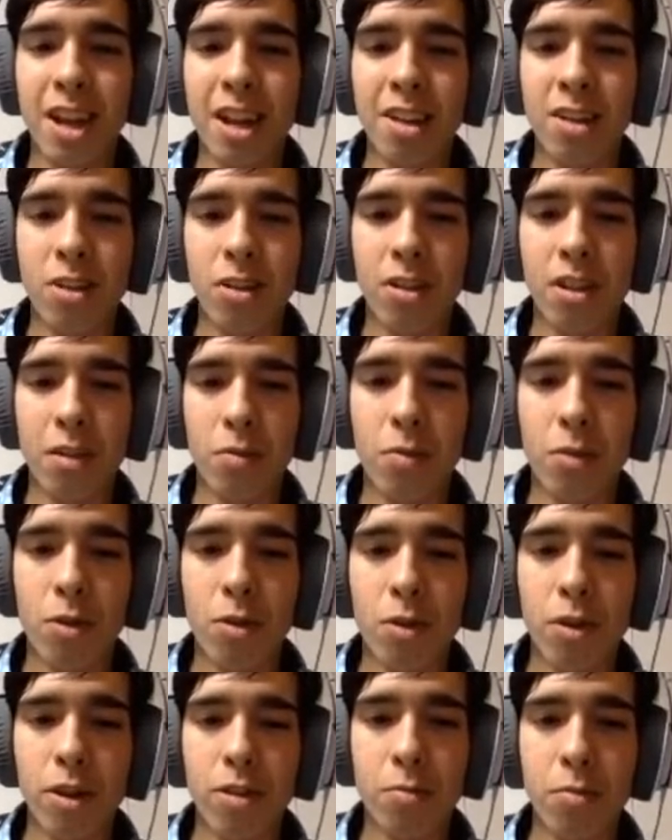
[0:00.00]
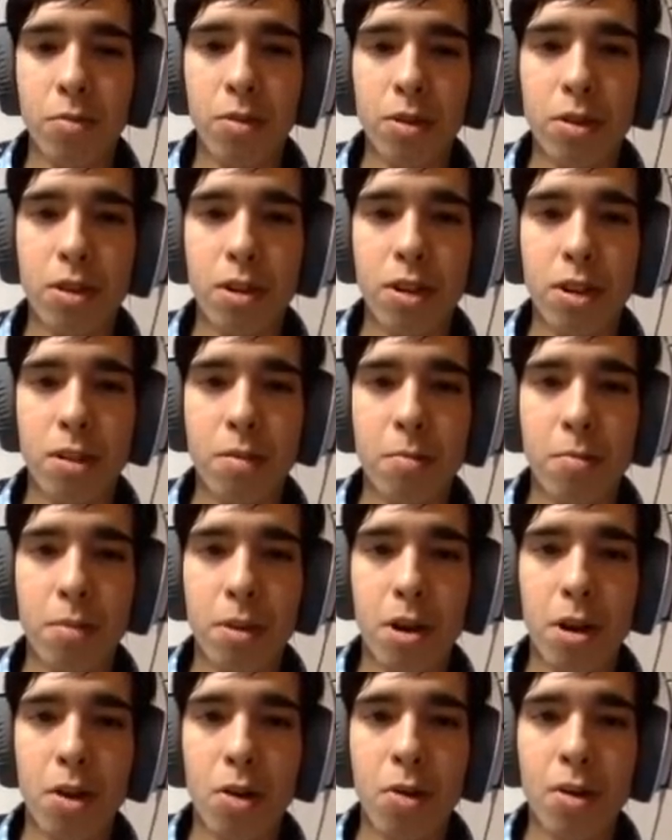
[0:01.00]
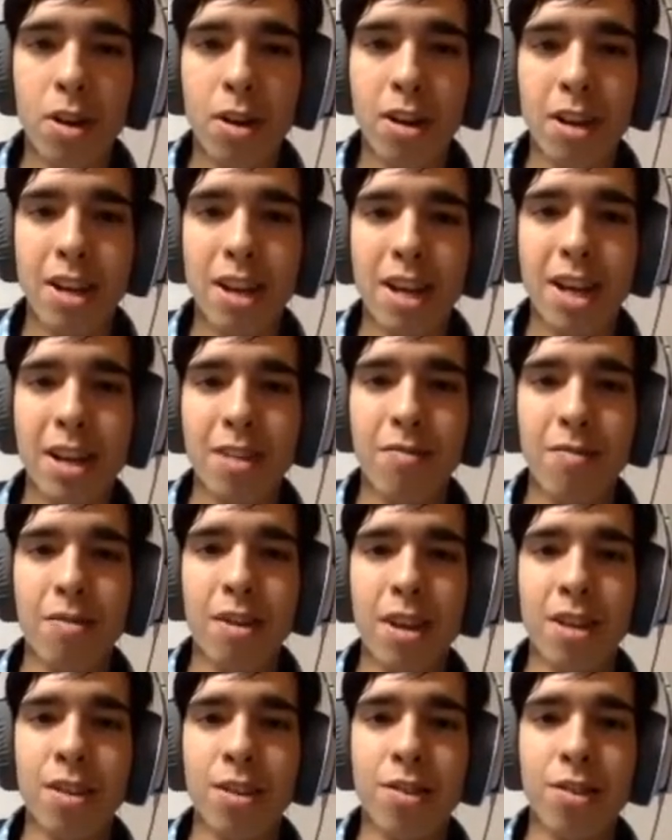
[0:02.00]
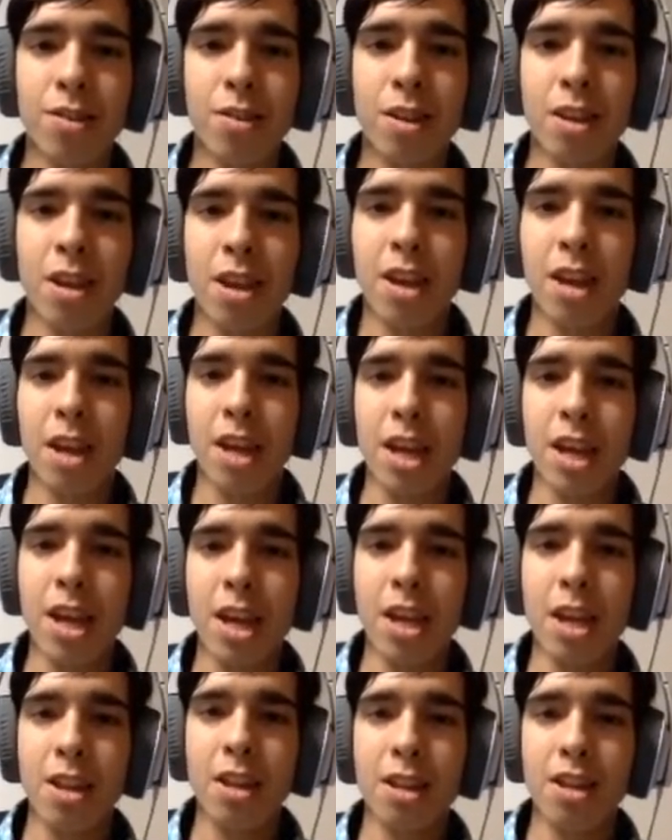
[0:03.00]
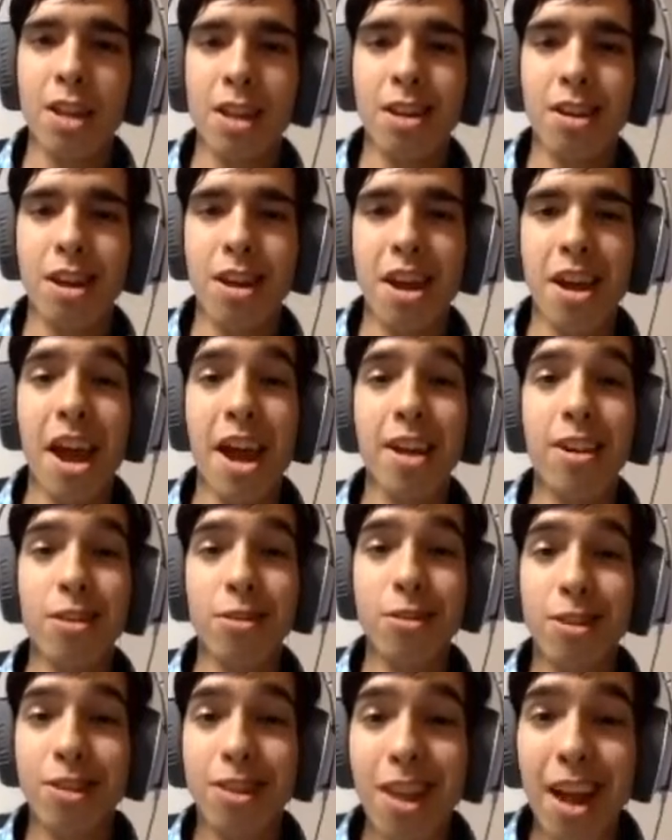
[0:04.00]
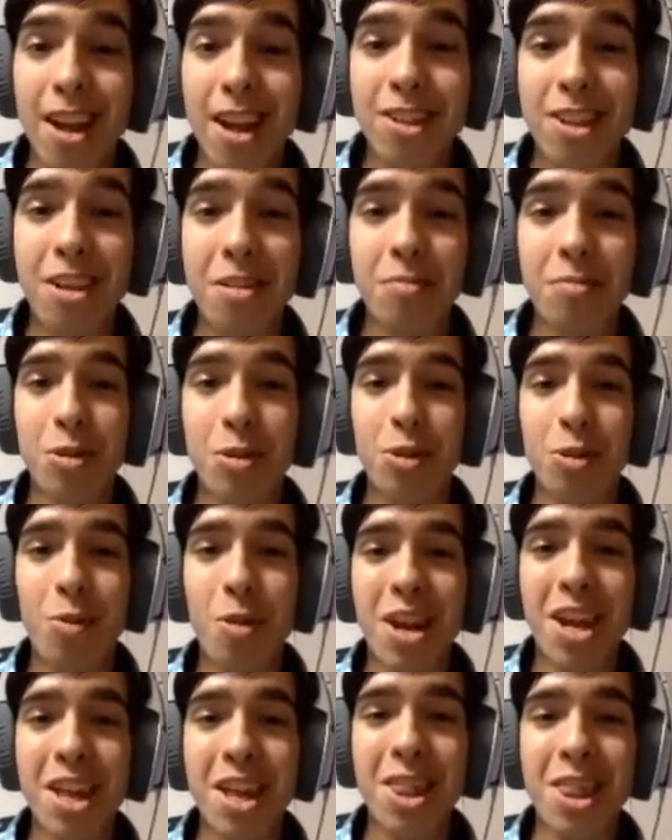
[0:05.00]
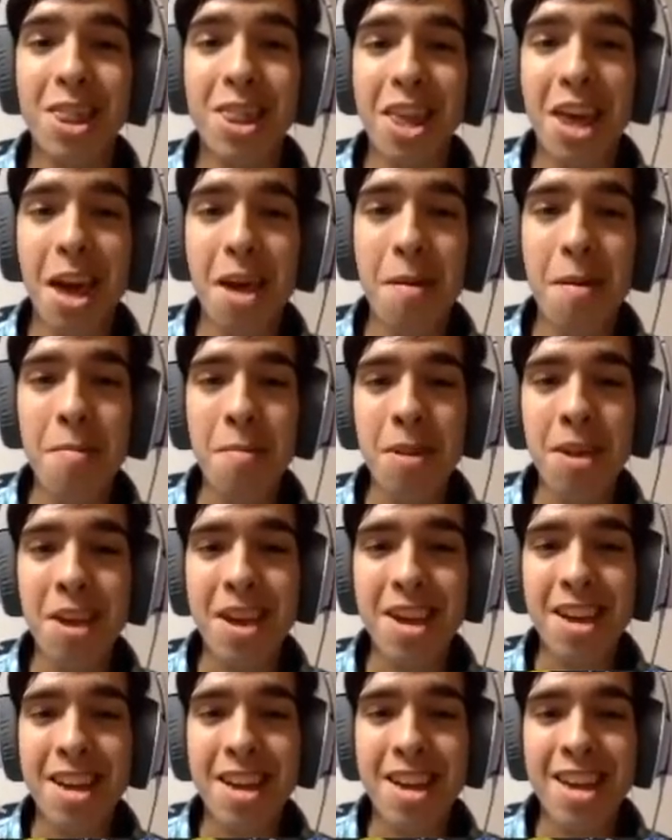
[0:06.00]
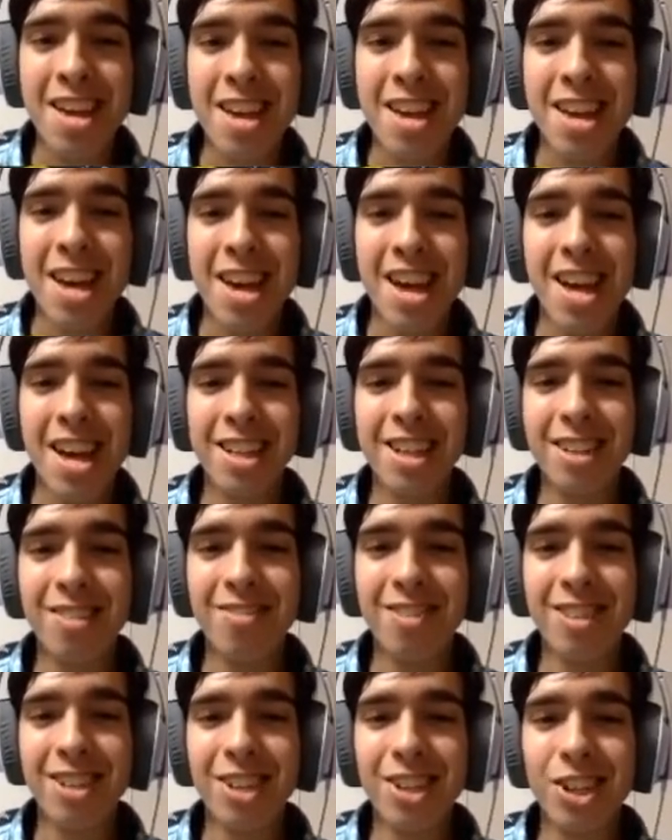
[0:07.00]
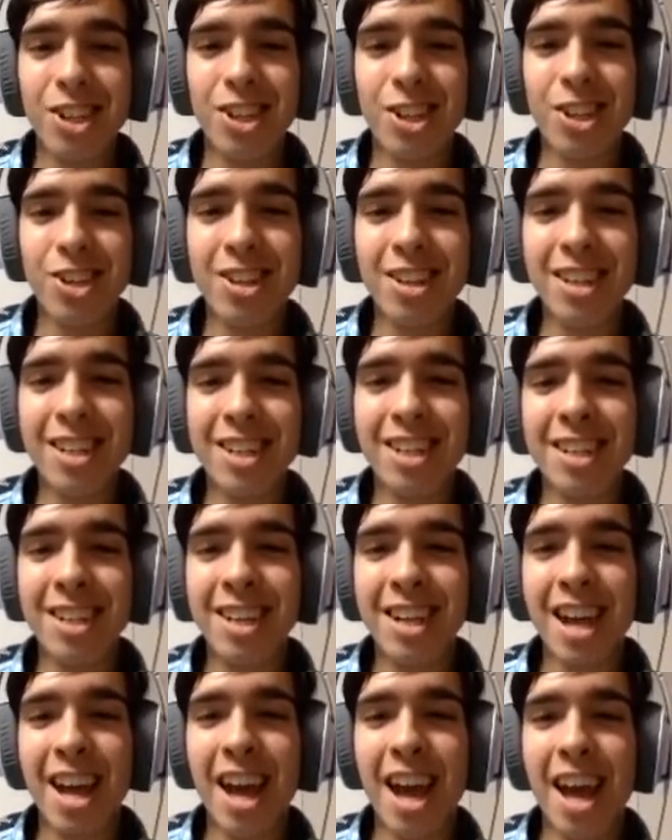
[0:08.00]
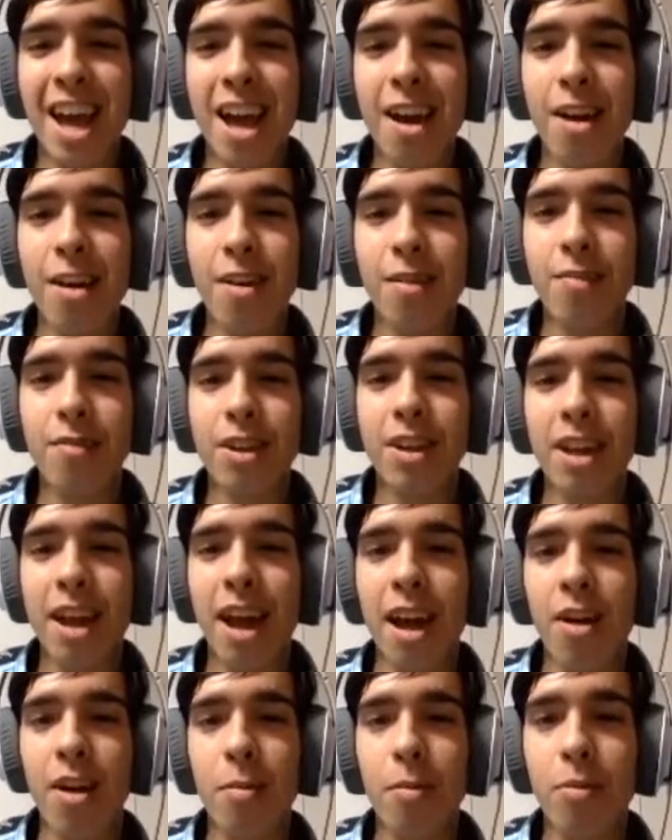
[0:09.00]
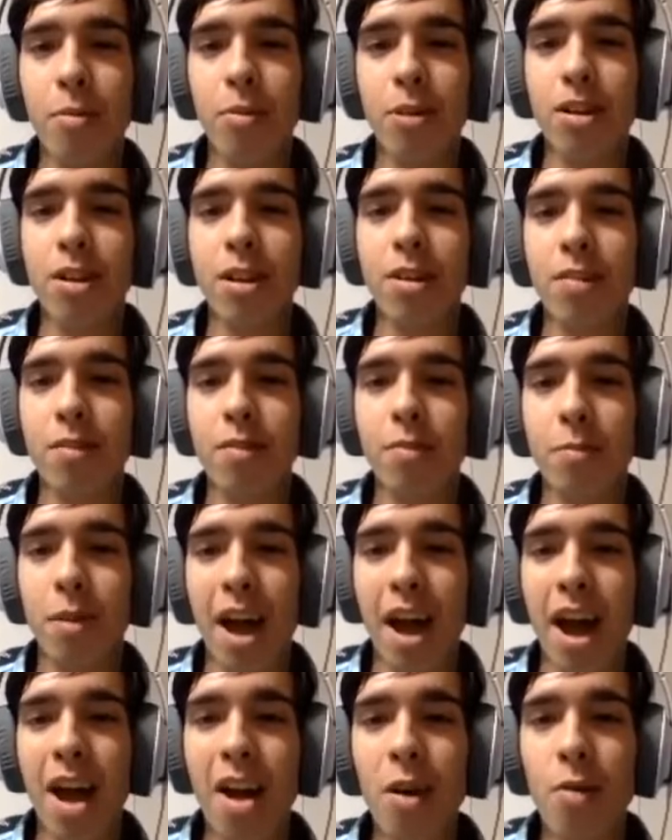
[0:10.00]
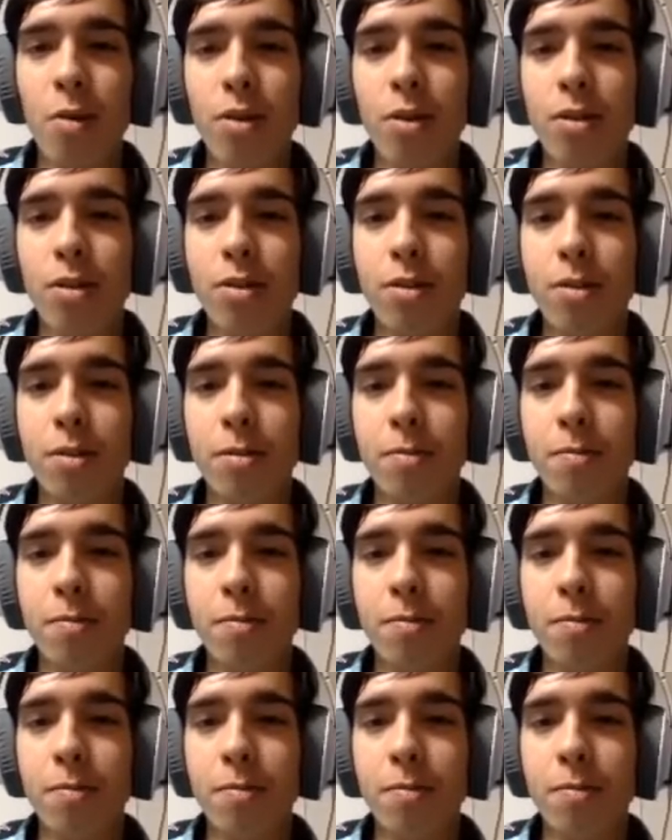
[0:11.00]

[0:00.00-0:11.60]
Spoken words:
And so then we're going to put the component heat vents in the diagonal slots in between them, and then we should have an output of power